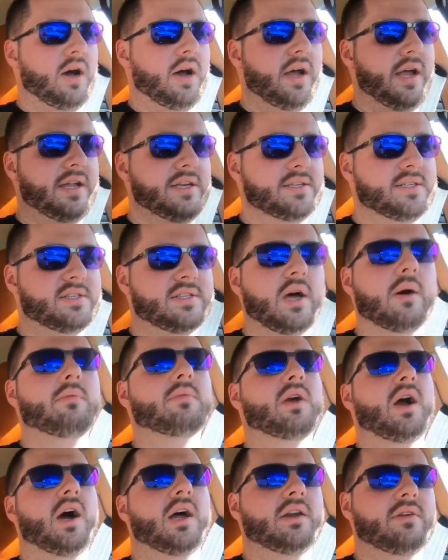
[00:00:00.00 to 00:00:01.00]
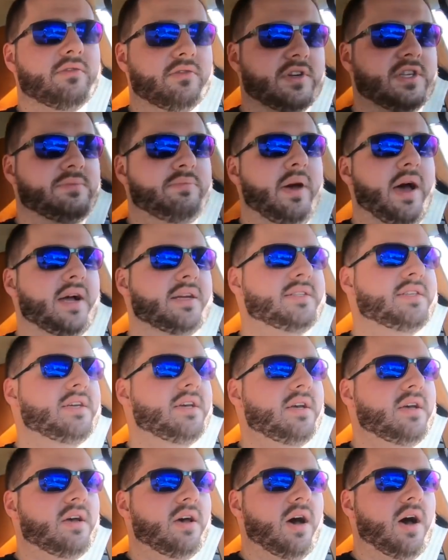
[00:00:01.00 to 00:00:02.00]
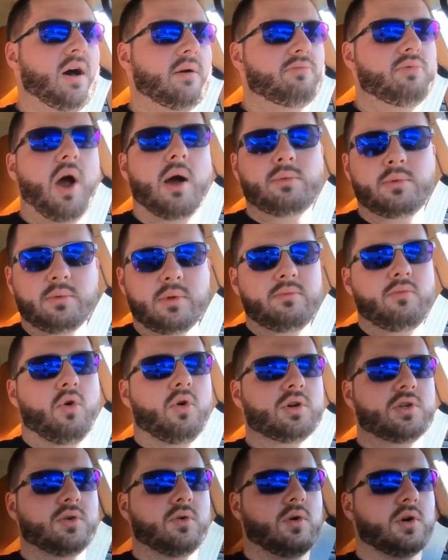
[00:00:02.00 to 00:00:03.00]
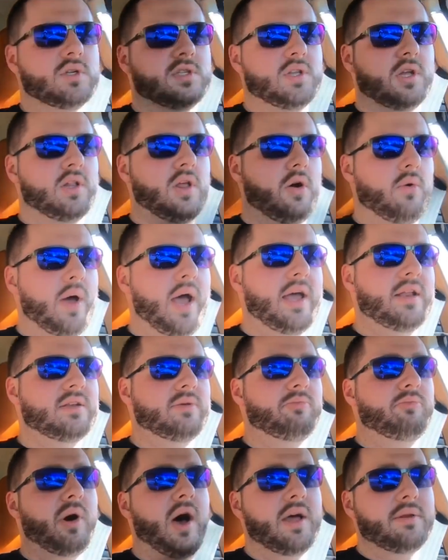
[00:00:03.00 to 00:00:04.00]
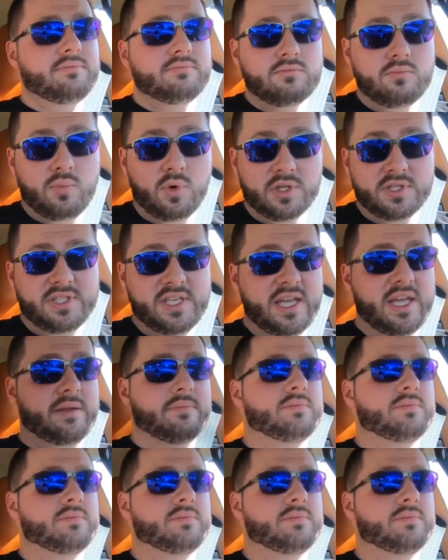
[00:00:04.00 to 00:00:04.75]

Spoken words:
in some kind of respect. Probably more towards the low end, but we'll see.